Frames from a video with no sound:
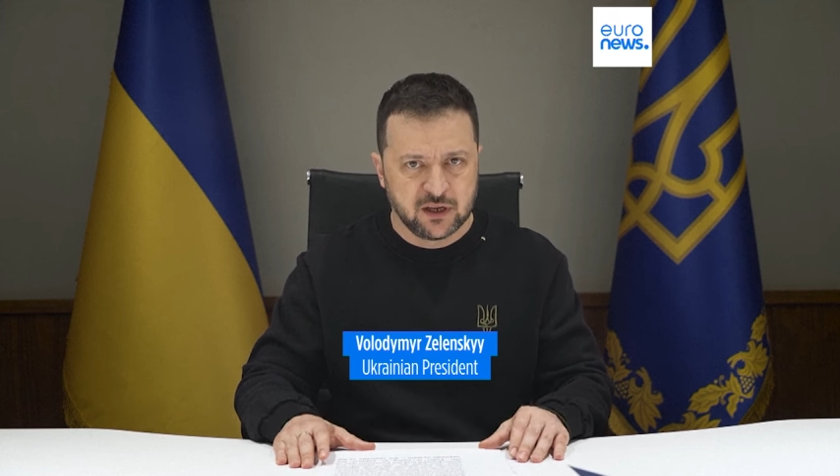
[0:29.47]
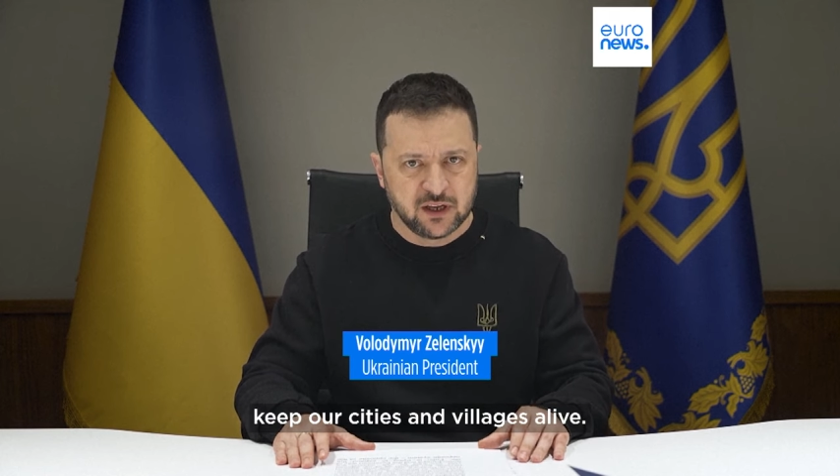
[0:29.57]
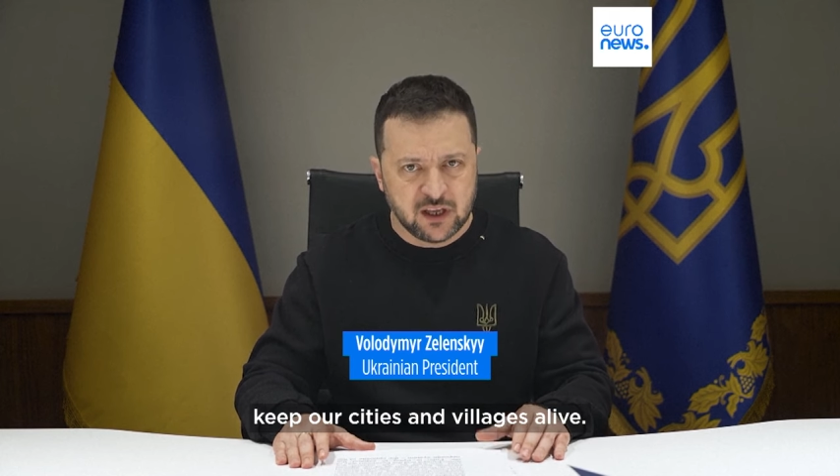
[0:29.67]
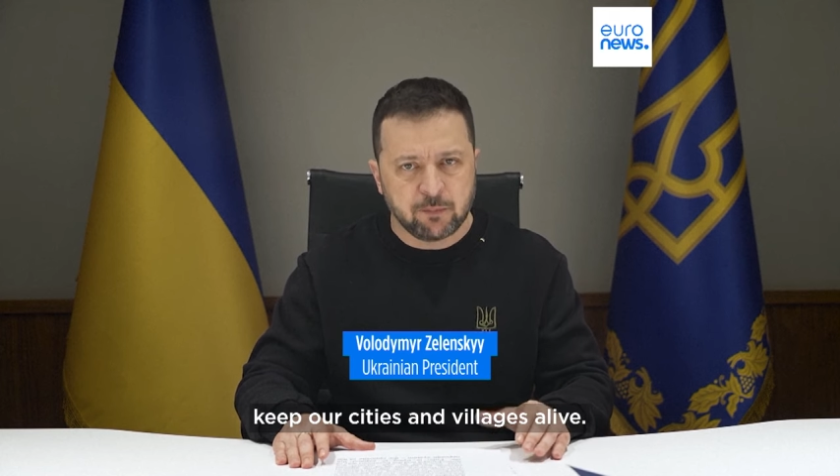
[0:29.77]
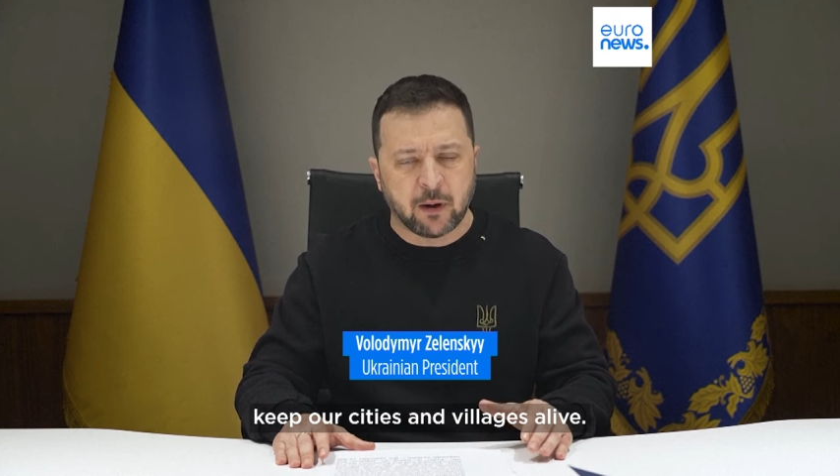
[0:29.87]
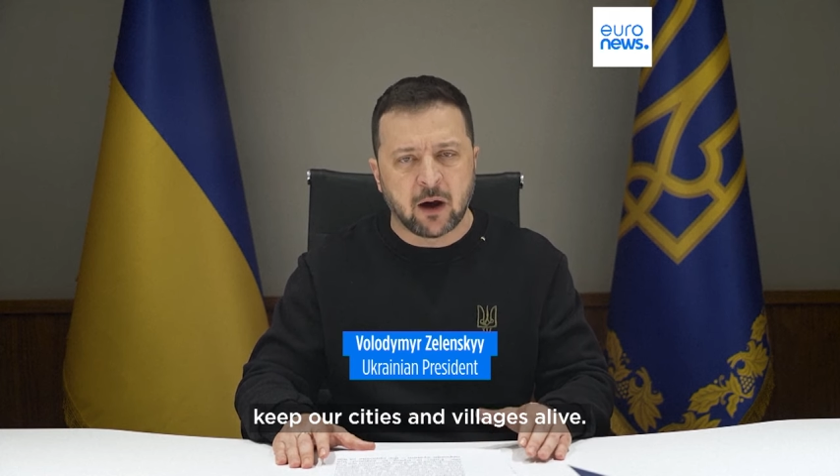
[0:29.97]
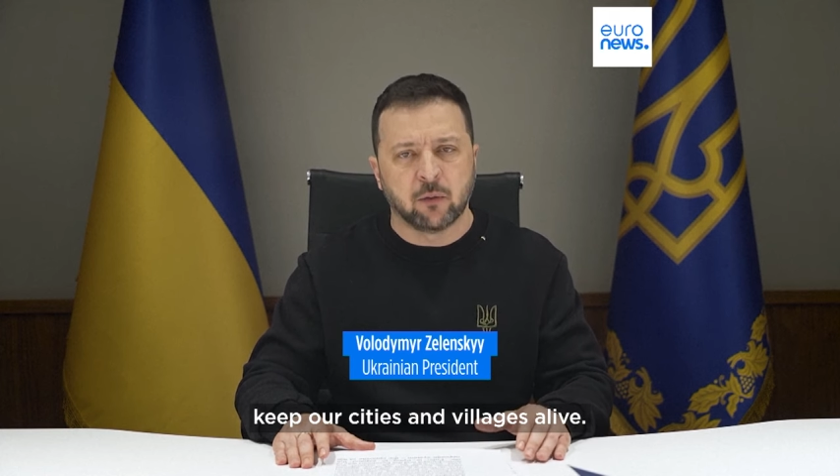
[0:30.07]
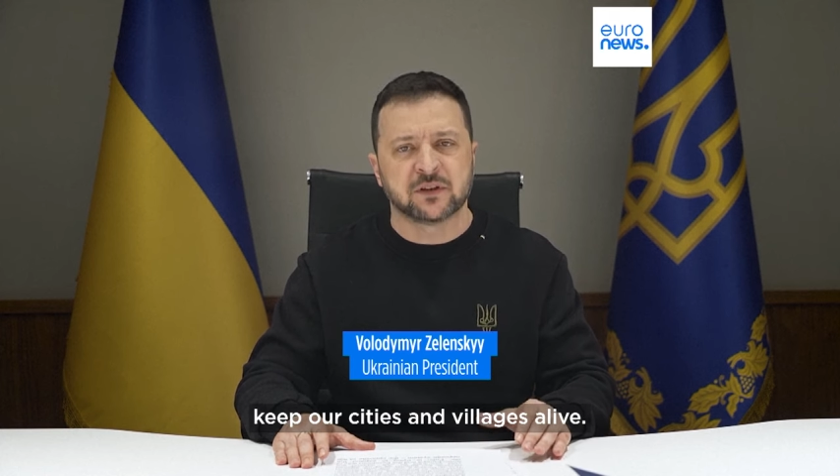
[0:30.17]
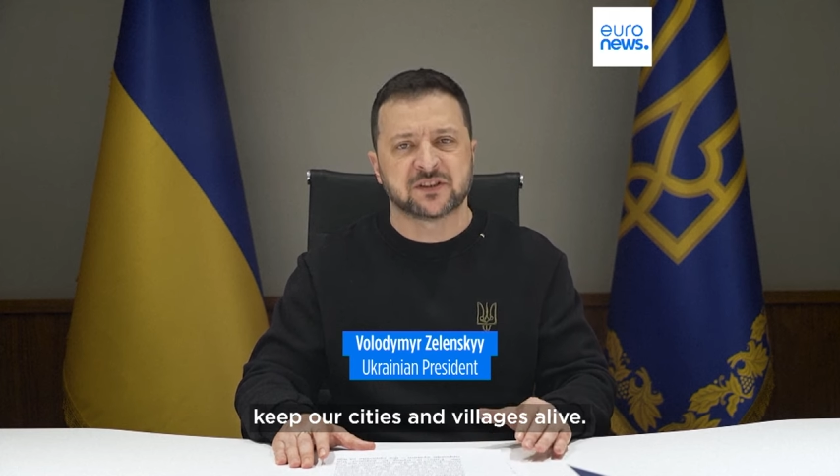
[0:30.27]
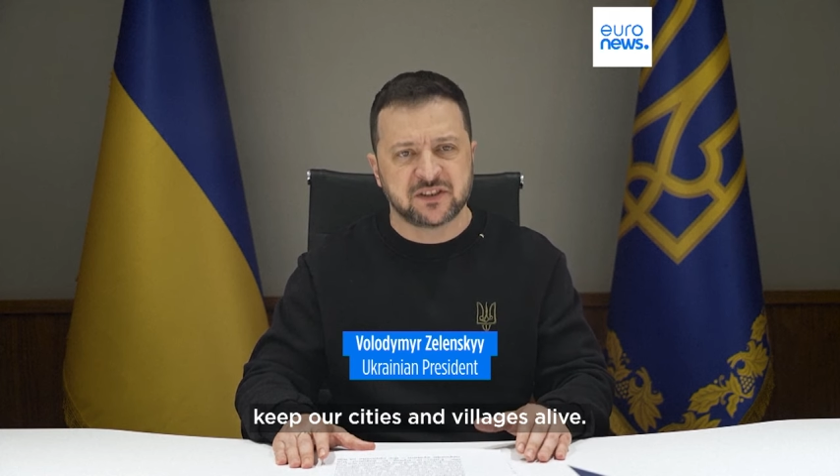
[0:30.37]
keep
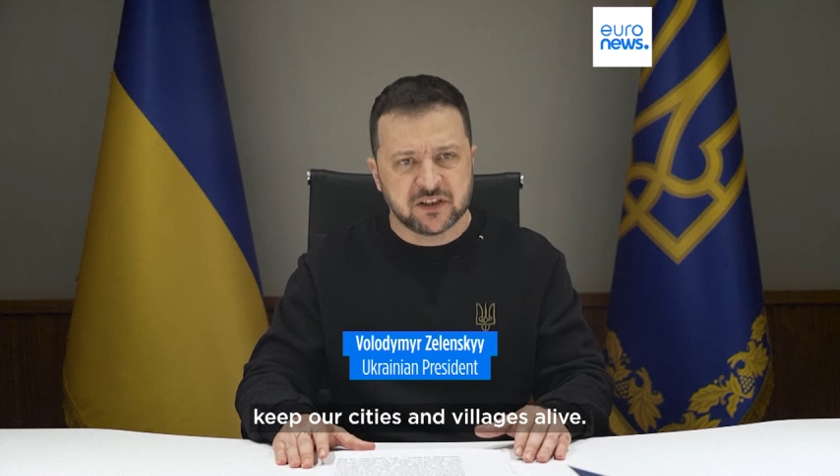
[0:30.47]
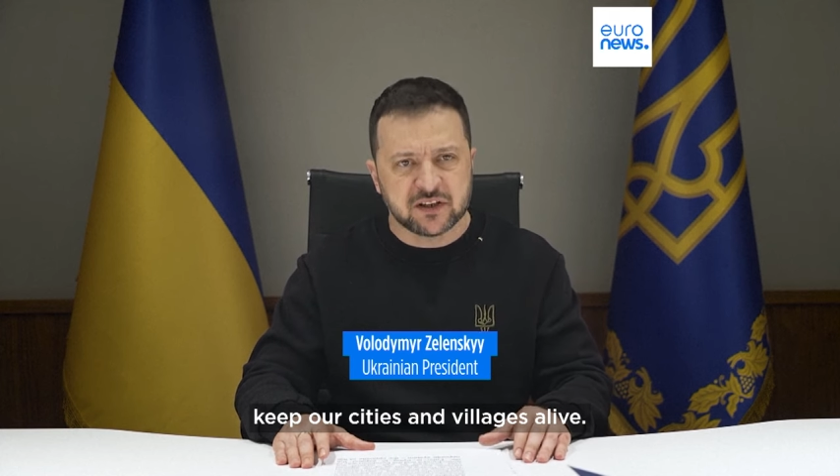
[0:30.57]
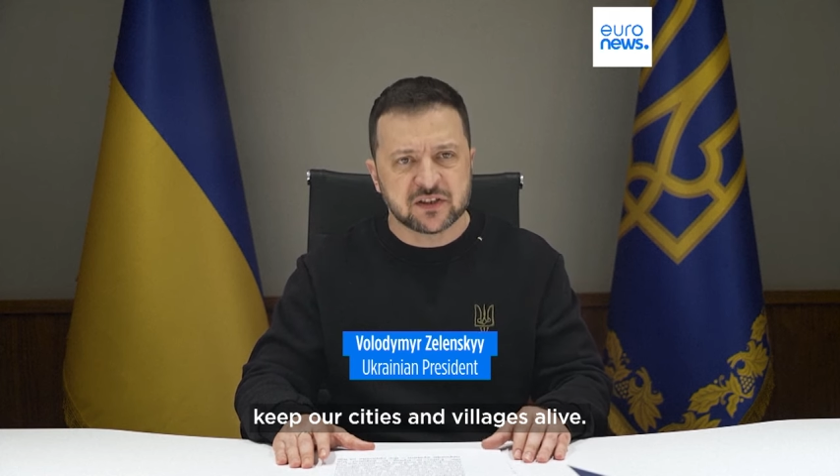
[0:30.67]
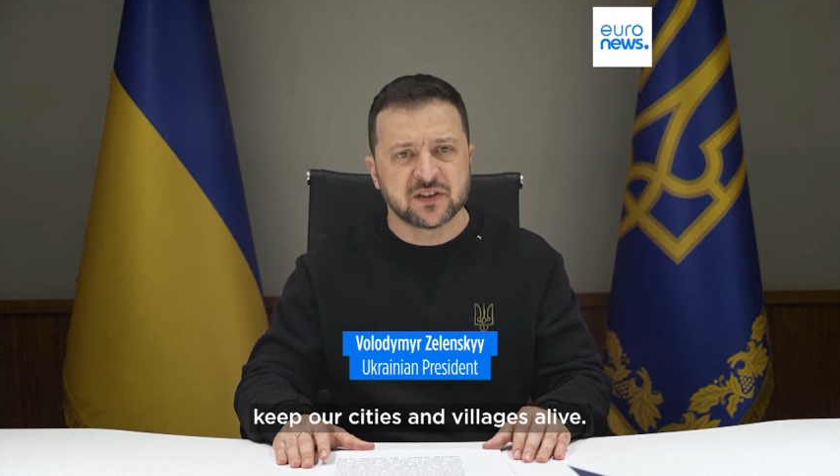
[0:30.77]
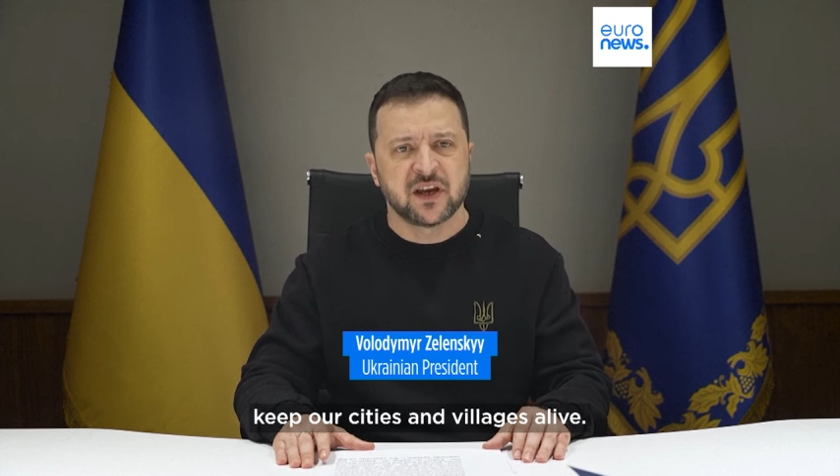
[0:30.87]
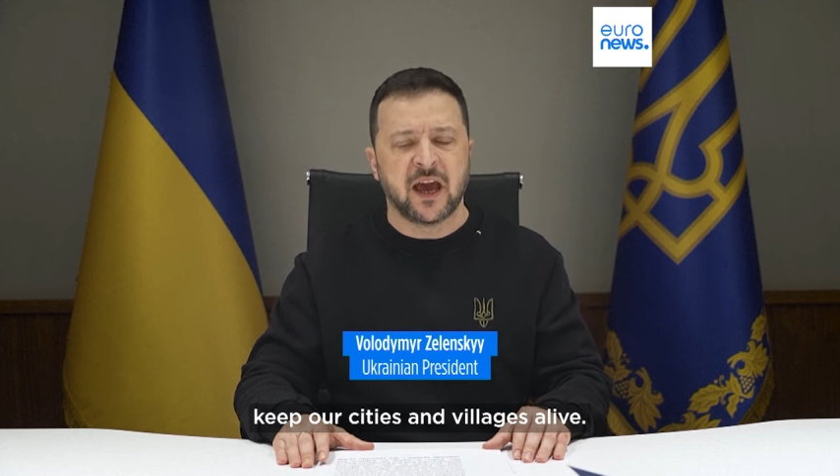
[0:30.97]
our cities